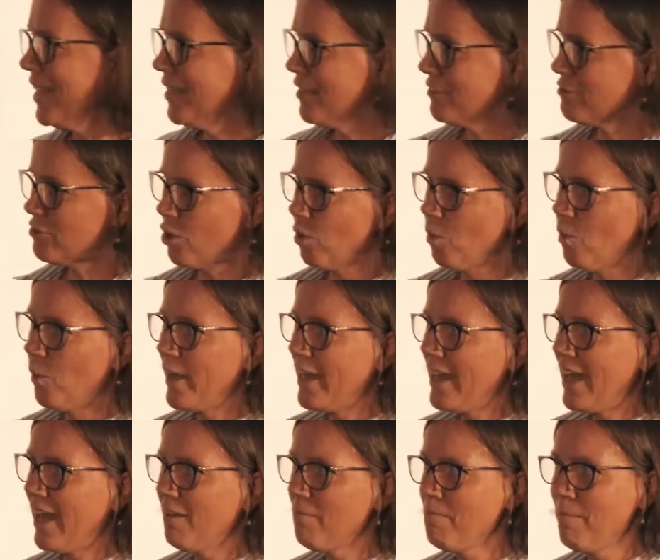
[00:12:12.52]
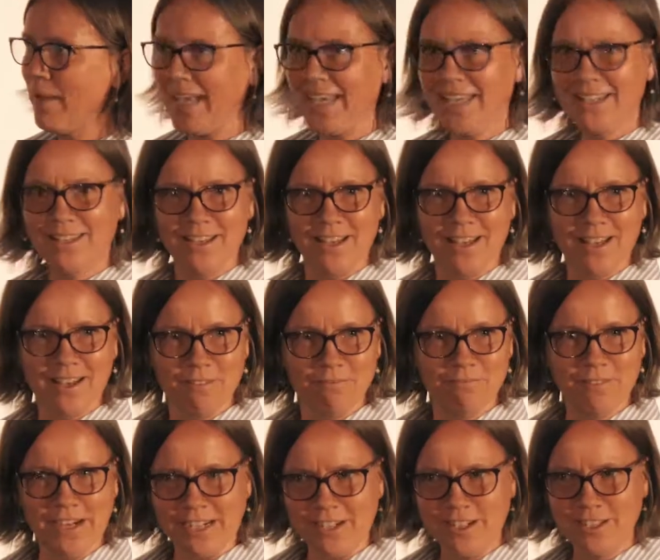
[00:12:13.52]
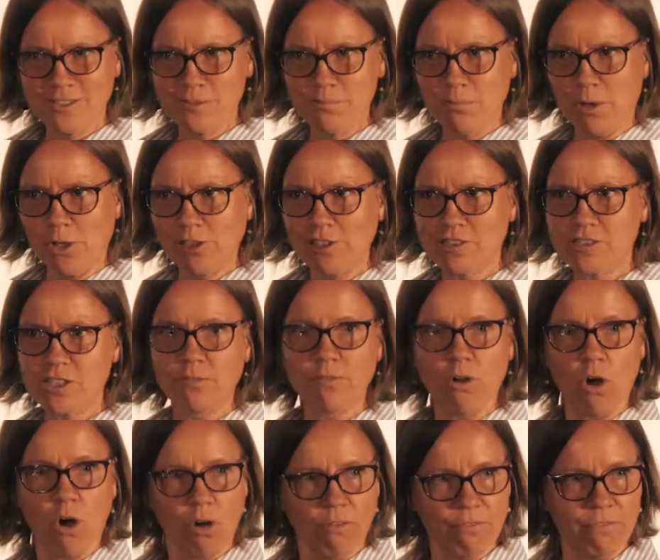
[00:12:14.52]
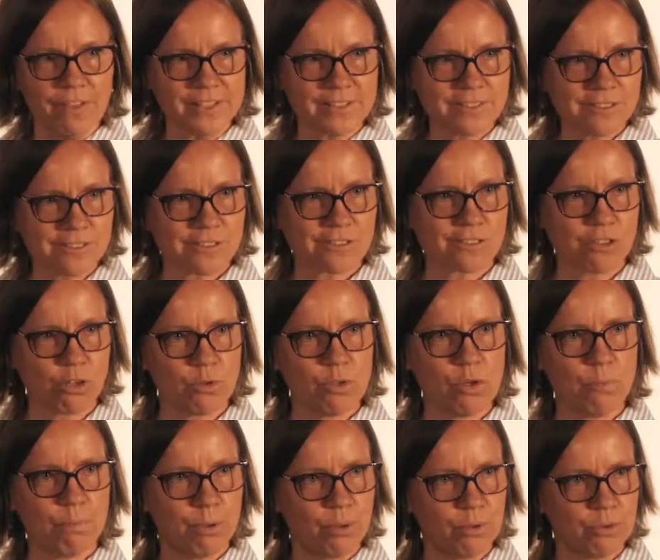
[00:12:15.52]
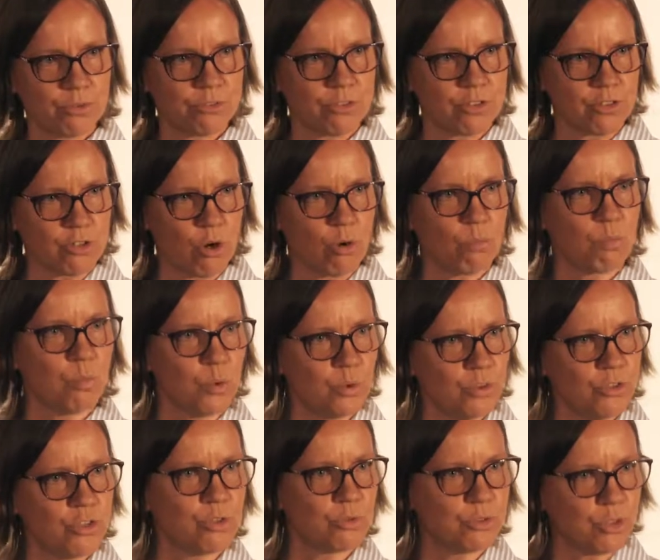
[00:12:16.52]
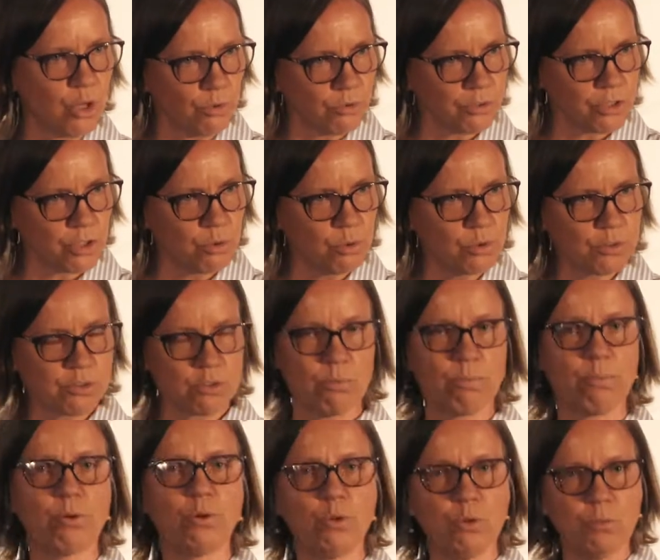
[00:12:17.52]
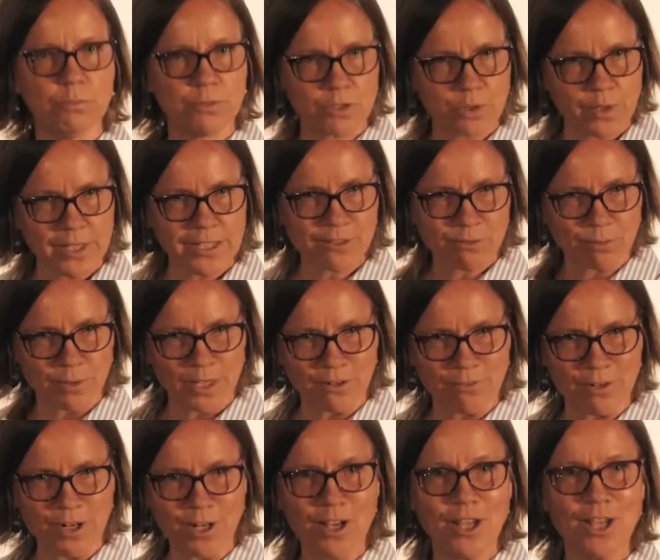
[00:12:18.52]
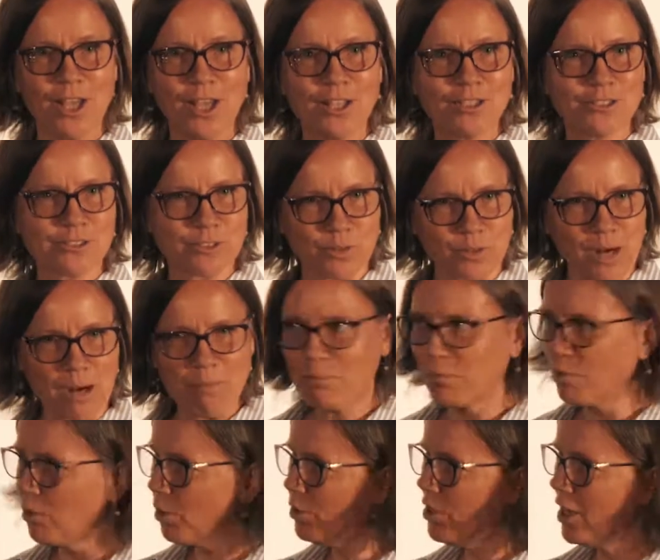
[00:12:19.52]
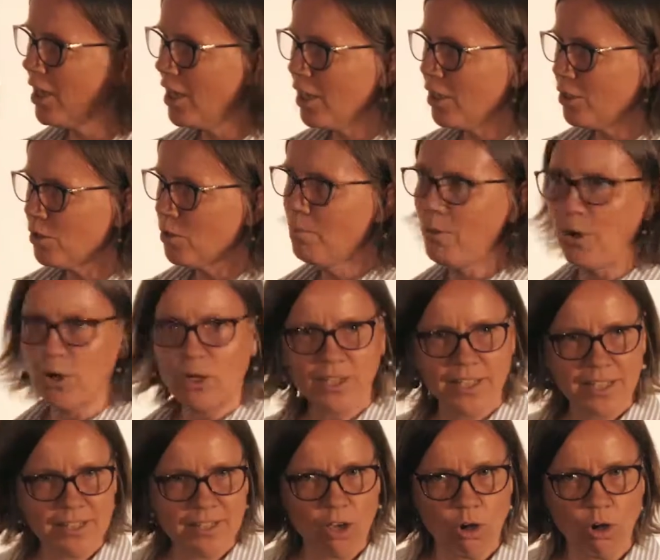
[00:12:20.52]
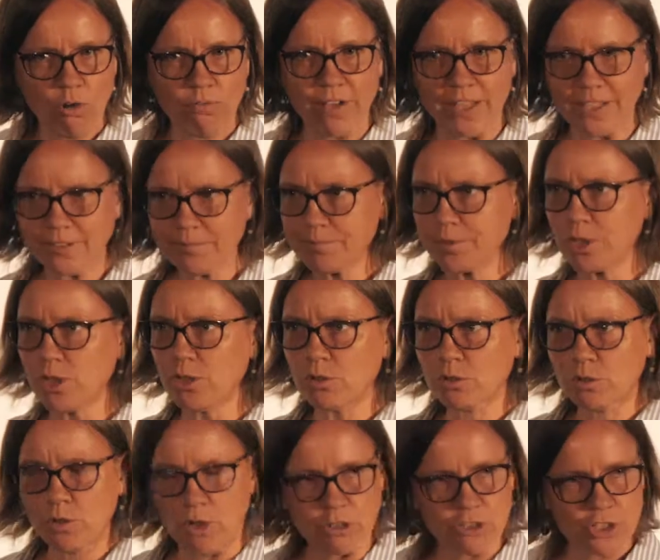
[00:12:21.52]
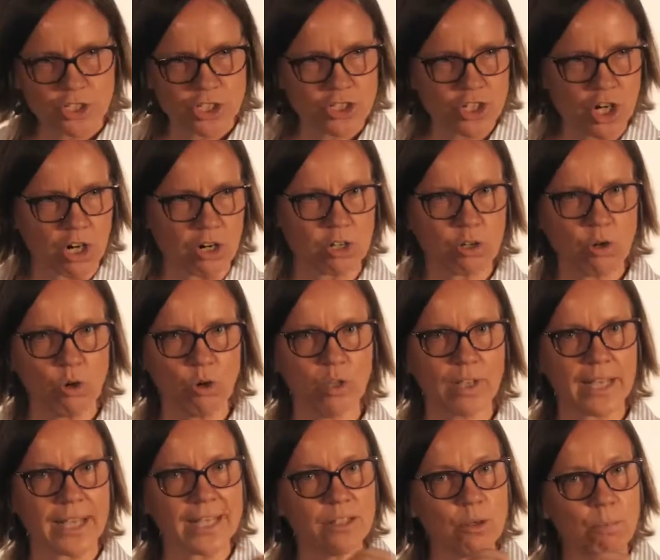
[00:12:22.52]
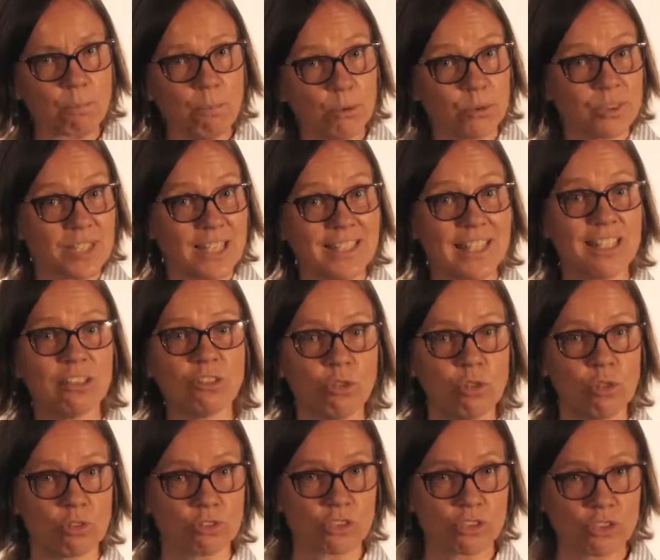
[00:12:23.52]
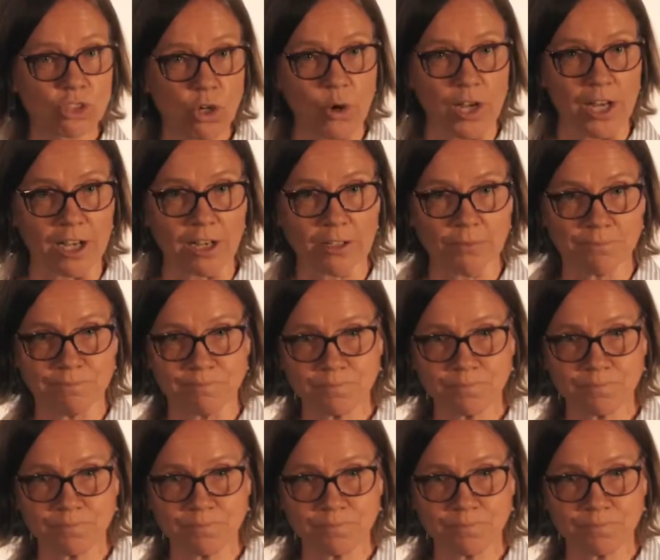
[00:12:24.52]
So we have made various models of ovens. So you put your wood you don't use, you prune trees, whatever, scrap wood, you burn it in the oven, you crush the charcoal, and you put that into your soil.